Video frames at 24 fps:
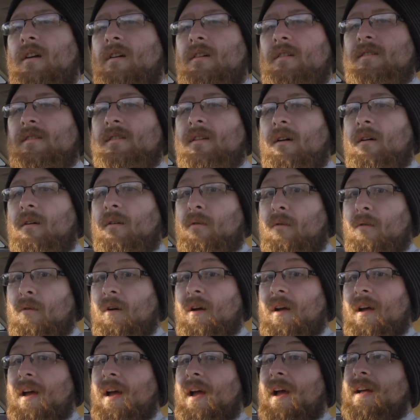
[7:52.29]
So
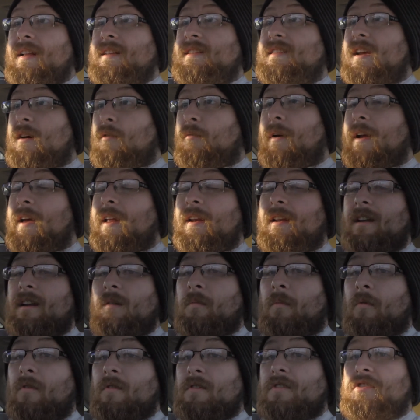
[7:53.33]
until we get into
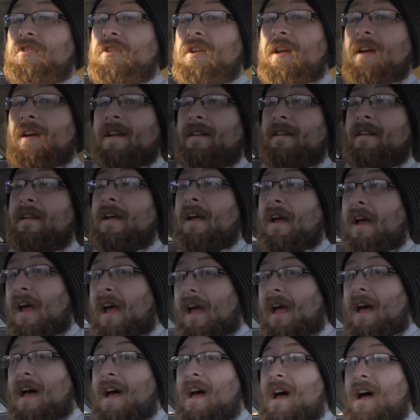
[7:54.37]
more shit,
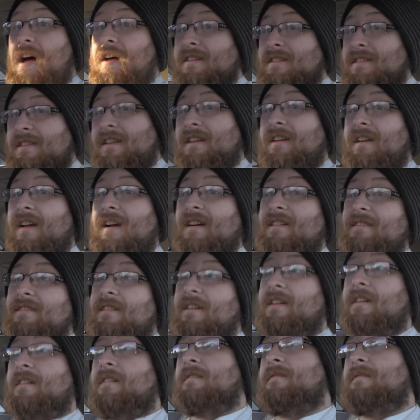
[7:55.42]
I'll see you guys later.